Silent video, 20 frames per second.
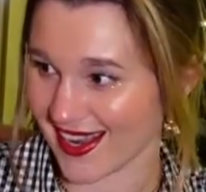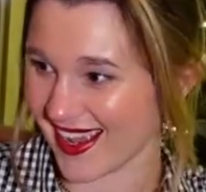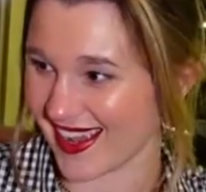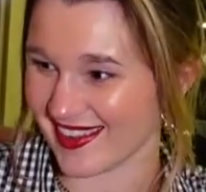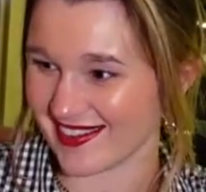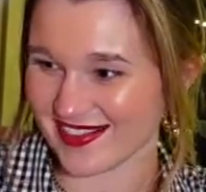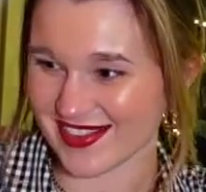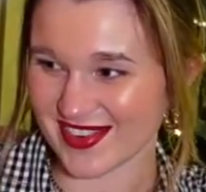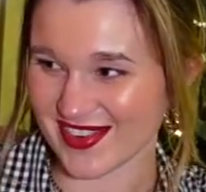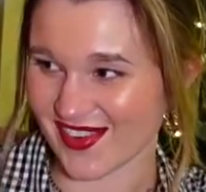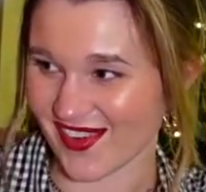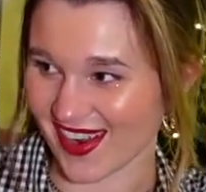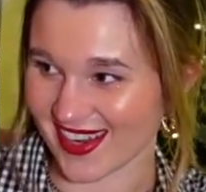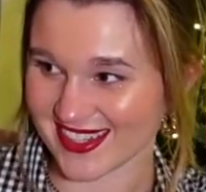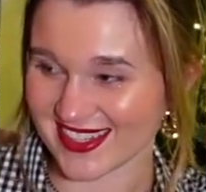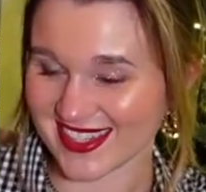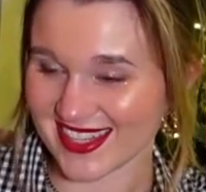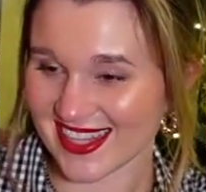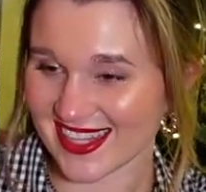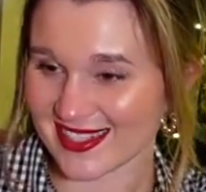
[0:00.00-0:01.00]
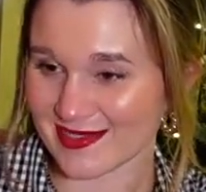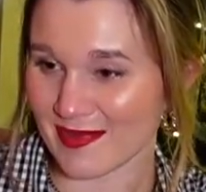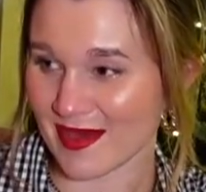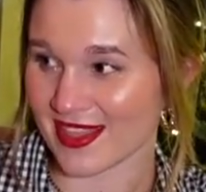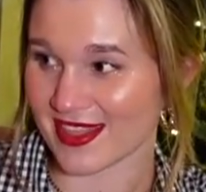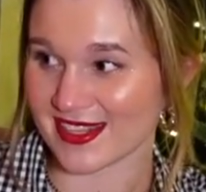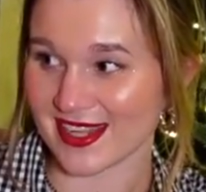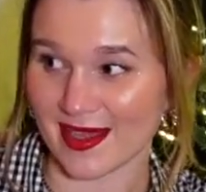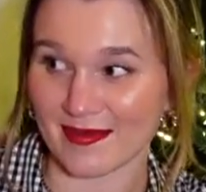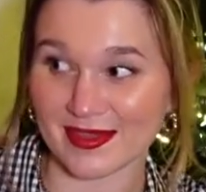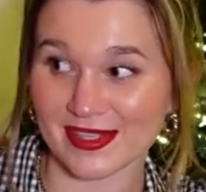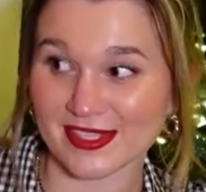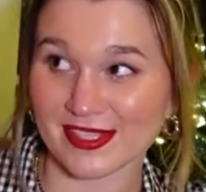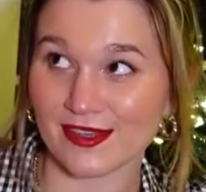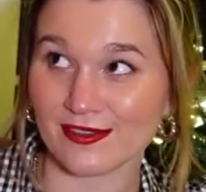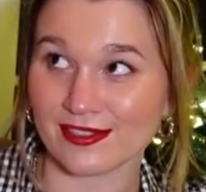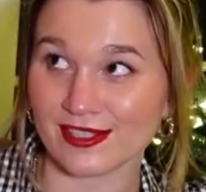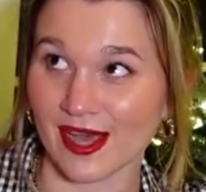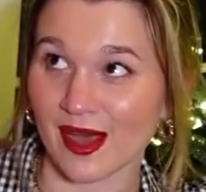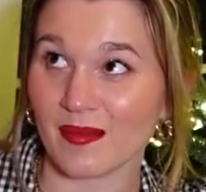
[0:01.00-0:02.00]
If you're watching this, by the time this
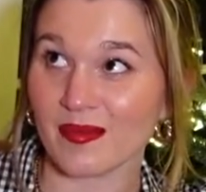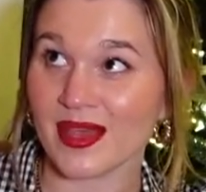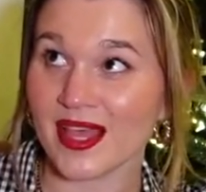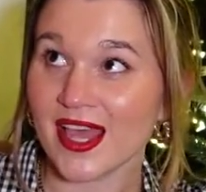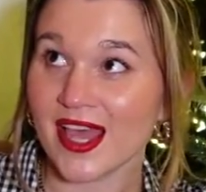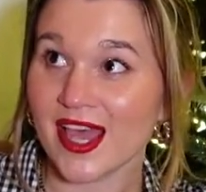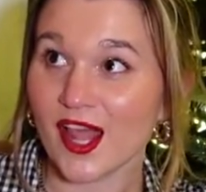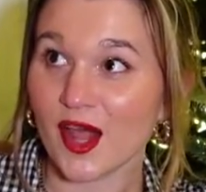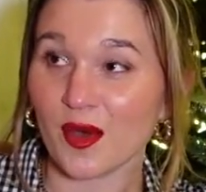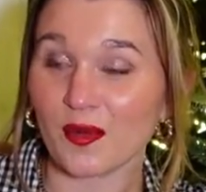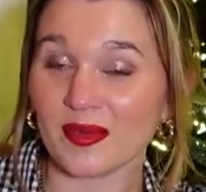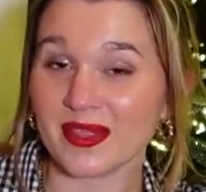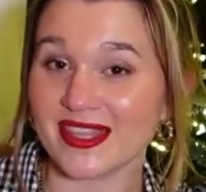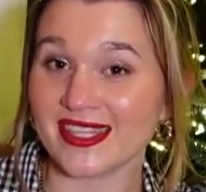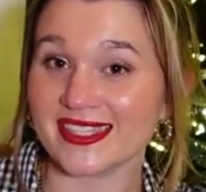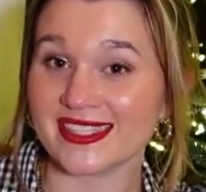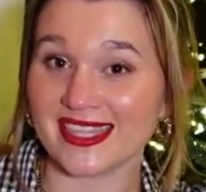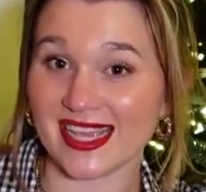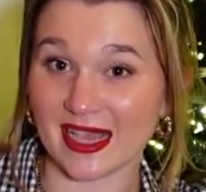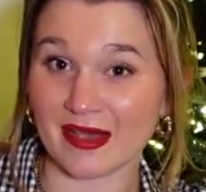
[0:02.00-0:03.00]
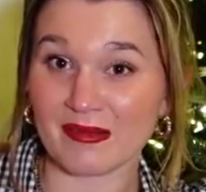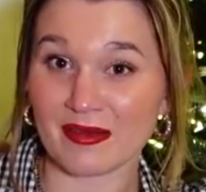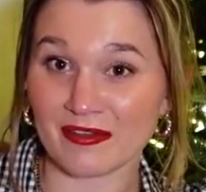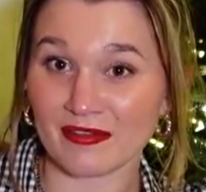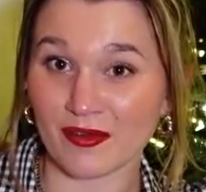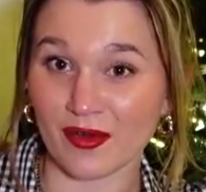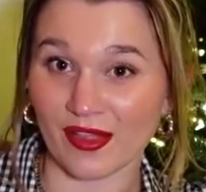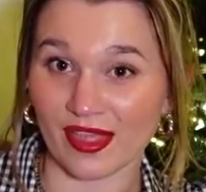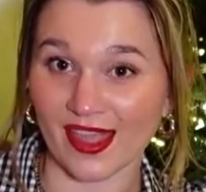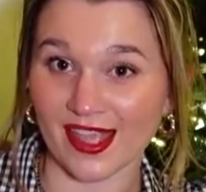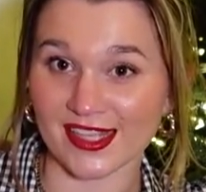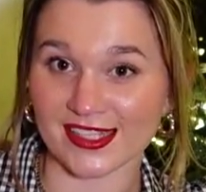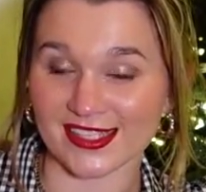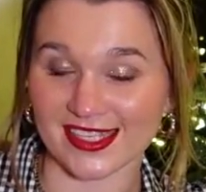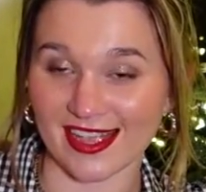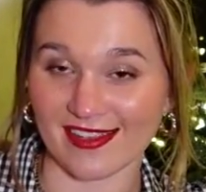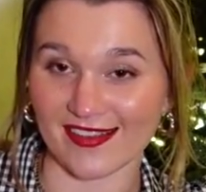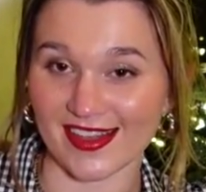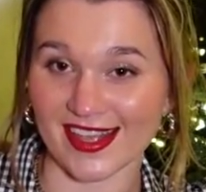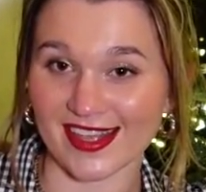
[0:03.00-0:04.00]
goes up, it'll be the day before
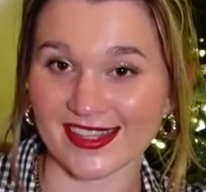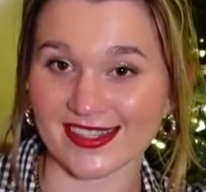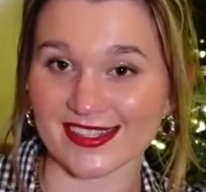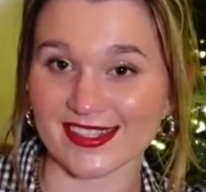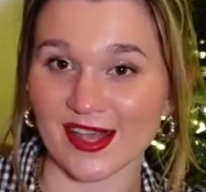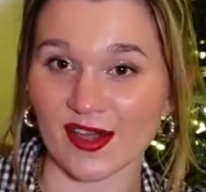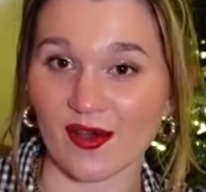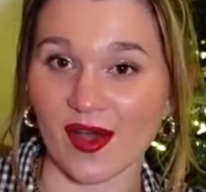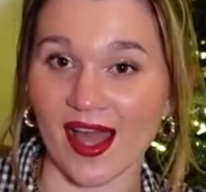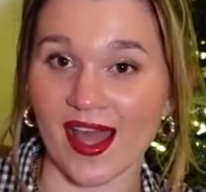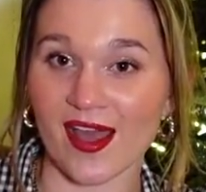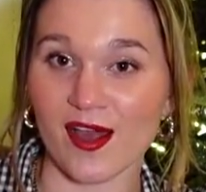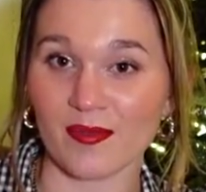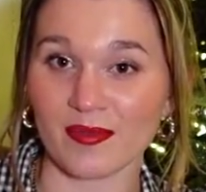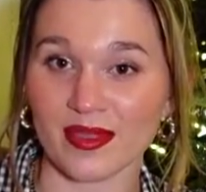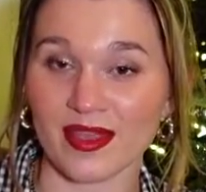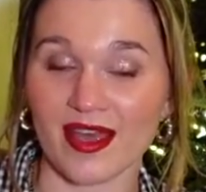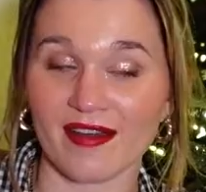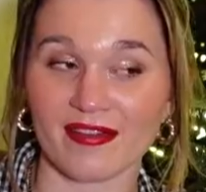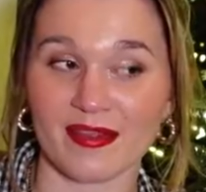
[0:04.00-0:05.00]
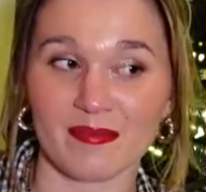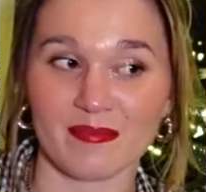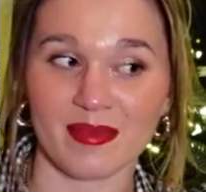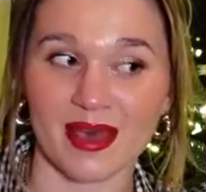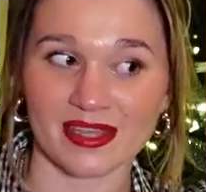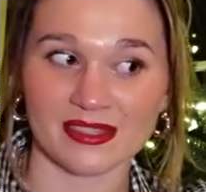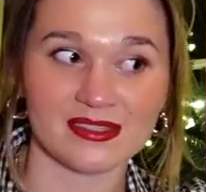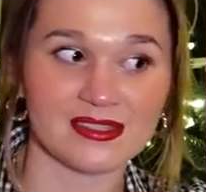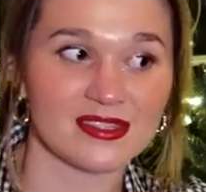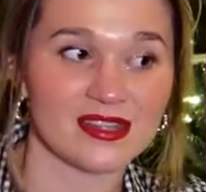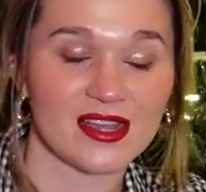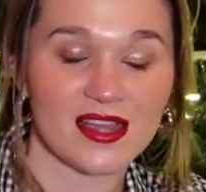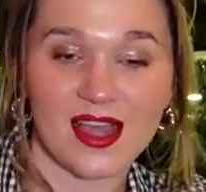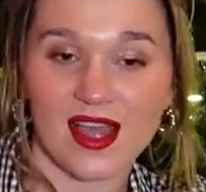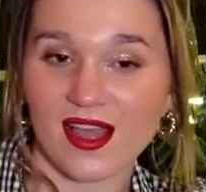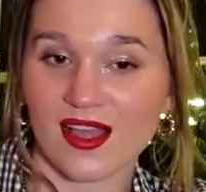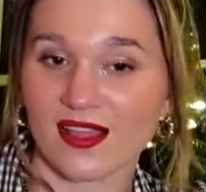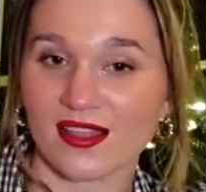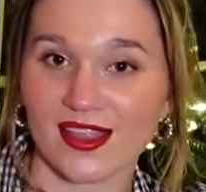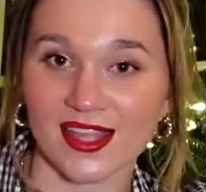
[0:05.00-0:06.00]
Thanksgiving. So I hope you have the best
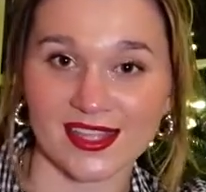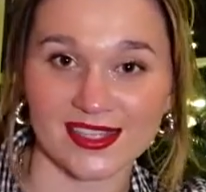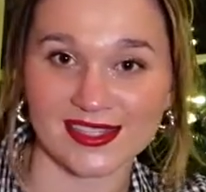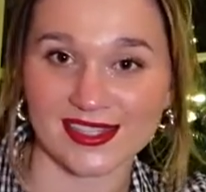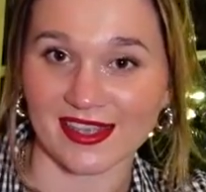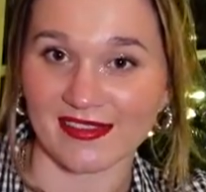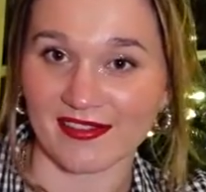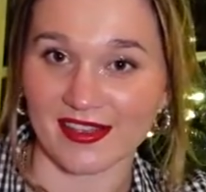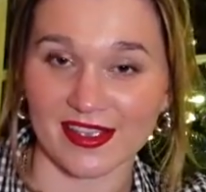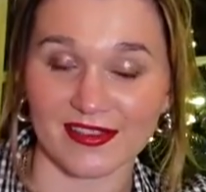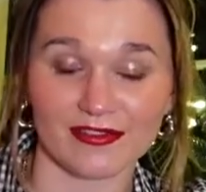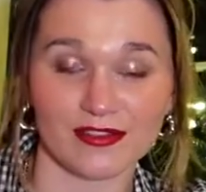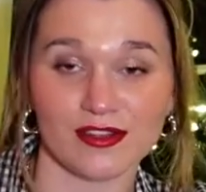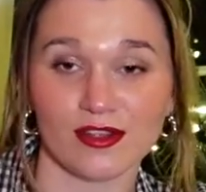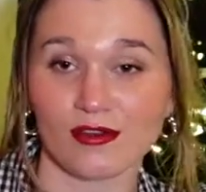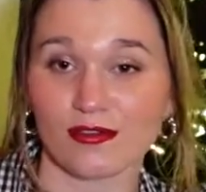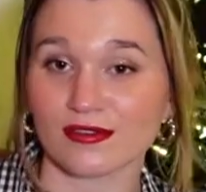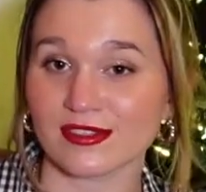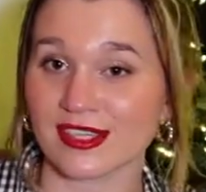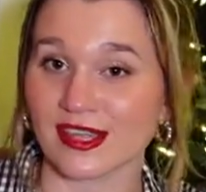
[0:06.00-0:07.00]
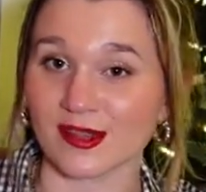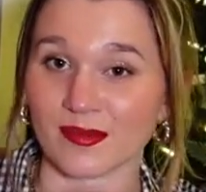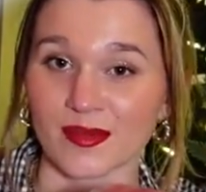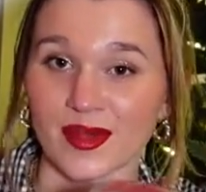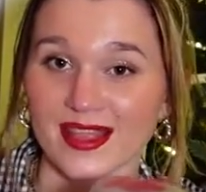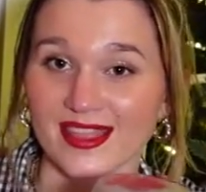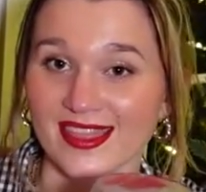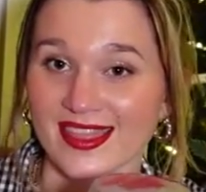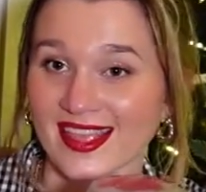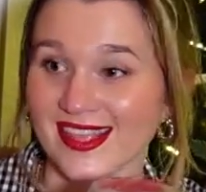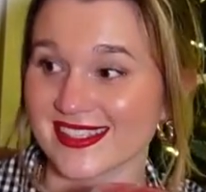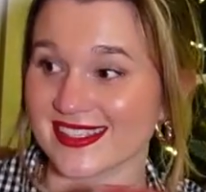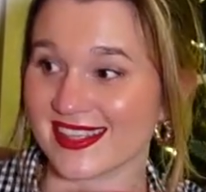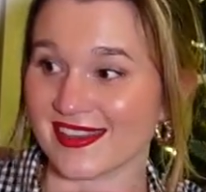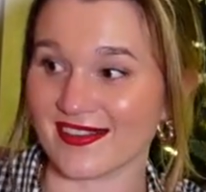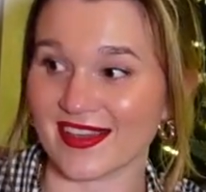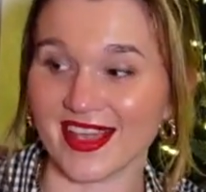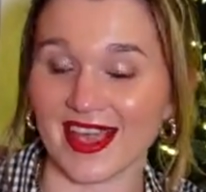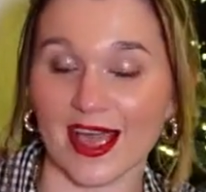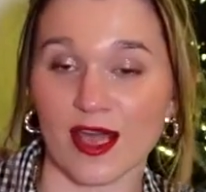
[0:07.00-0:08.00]
Thanksgiving. If you don't celebrate
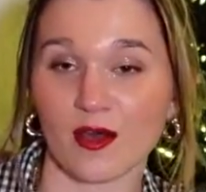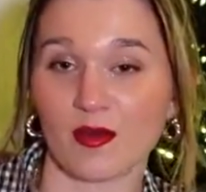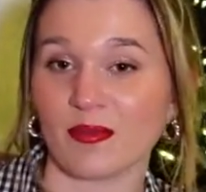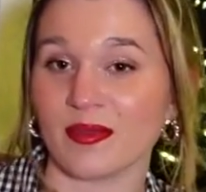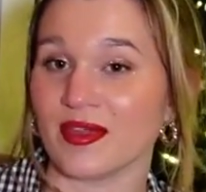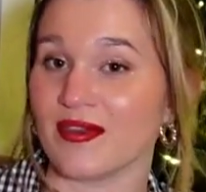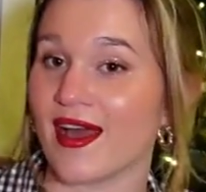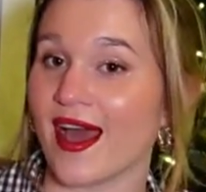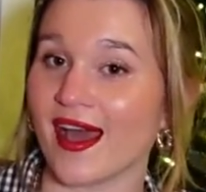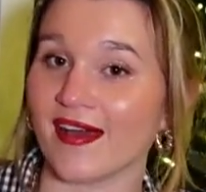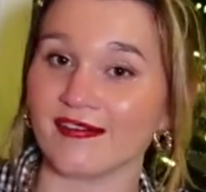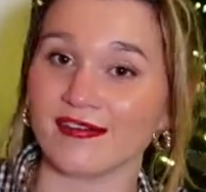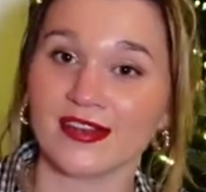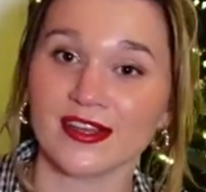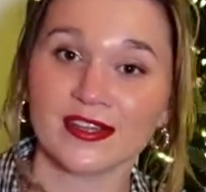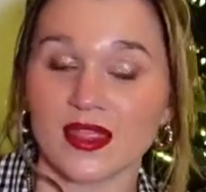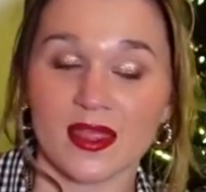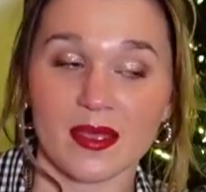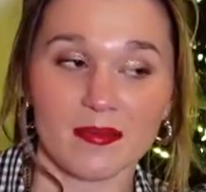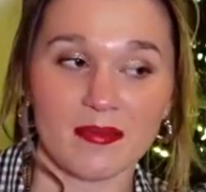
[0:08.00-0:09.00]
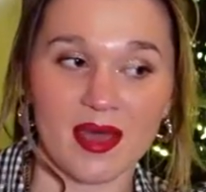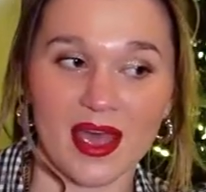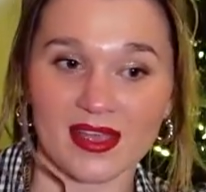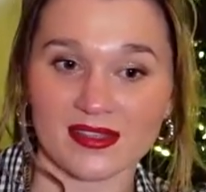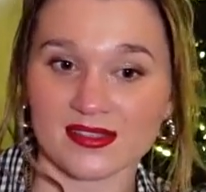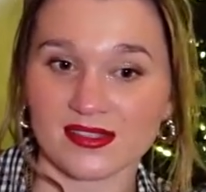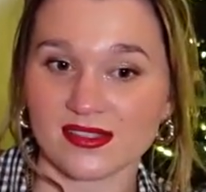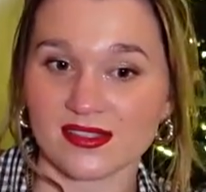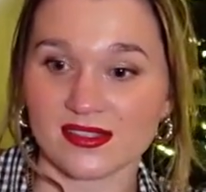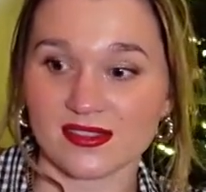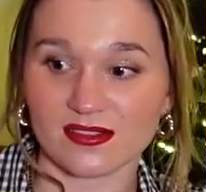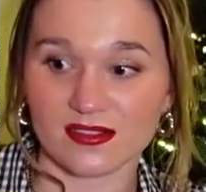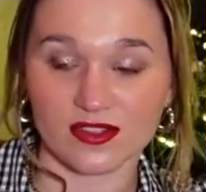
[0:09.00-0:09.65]
Thanksgiving, I hope you have the best